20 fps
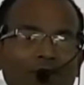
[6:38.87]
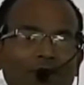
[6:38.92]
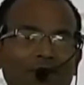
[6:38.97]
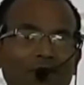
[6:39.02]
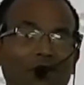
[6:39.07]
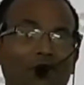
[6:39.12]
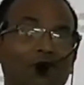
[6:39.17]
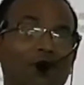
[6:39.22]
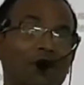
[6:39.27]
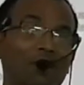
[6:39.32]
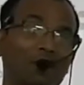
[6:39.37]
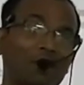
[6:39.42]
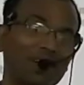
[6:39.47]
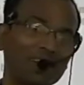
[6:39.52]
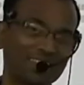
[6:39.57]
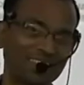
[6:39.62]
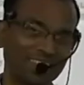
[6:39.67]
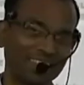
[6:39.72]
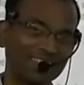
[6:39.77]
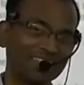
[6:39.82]
You sleep at
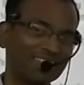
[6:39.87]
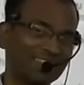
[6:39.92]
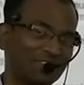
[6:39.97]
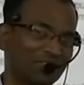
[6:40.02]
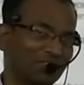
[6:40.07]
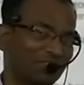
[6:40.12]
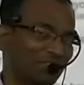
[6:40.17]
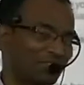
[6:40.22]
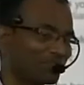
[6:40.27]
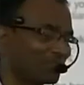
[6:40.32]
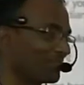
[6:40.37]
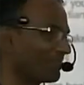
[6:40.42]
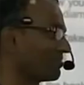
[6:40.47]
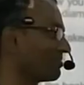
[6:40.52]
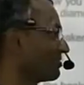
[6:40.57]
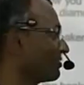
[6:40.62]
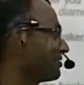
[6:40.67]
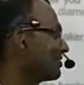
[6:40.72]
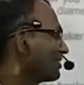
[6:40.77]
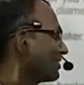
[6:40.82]
3.
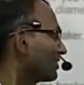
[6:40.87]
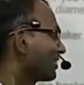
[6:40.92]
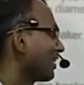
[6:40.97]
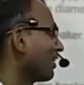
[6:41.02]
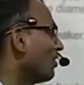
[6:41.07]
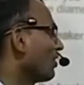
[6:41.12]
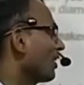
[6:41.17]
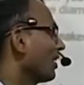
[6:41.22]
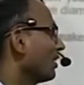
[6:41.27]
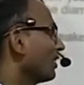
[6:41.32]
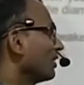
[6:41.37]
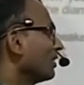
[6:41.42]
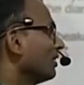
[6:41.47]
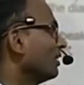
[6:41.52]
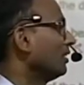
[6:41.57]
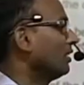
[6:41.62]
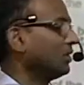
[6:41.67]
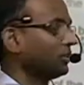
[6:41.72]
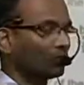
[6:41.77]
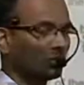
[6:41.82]
Okay.
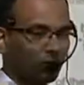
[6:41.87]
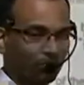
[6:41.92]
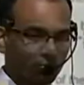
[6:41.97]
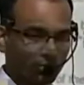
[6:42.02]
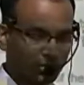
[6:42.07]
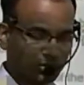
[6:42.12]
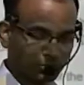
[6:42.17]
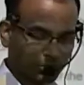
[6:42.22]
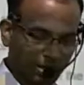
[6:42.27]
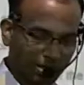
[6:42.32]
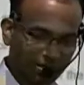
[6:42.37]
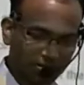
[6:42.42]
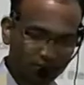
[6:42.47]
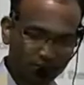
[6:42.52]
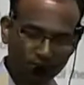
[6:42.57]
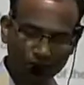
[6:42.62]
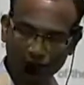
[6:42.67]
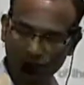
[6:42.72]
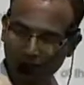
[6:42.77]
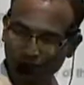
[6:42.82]
So first part is
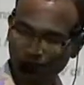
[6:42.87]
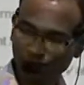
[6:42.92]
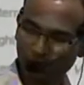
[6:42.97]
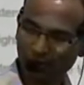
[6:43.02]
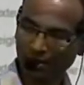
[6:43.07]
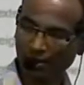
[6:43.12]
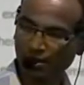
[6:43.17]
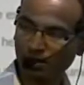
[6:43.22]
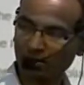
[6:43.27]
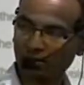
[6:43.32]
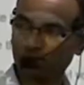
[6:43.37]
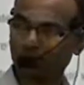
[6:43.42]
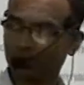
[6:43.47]
clear to everybody?